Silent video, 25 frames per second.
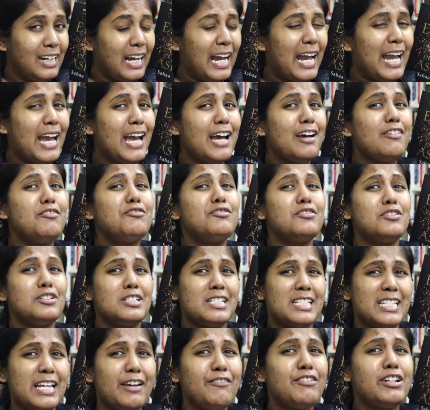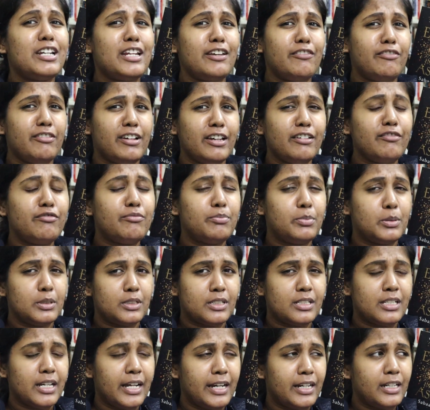I have
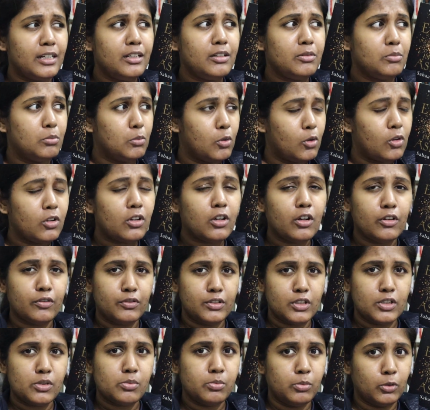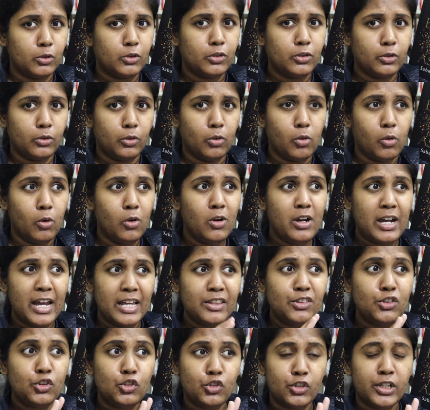75% more of this book to go
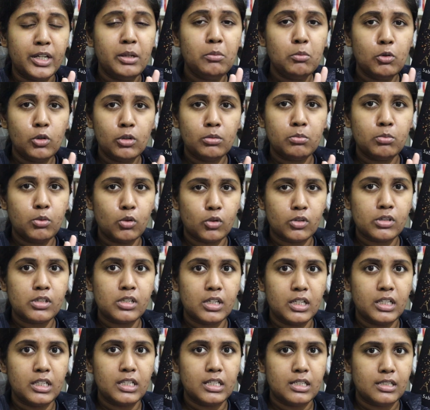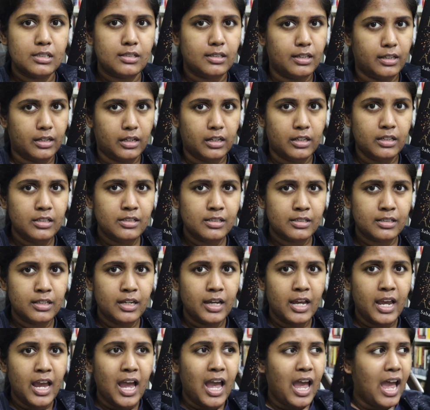and 3 more books in this series,
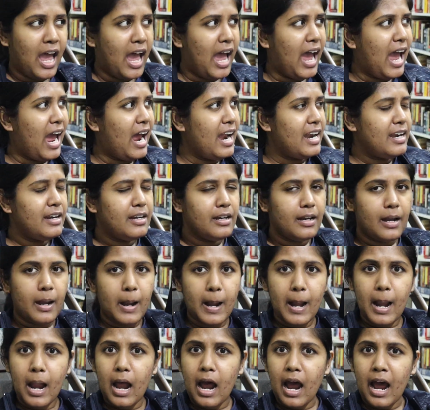and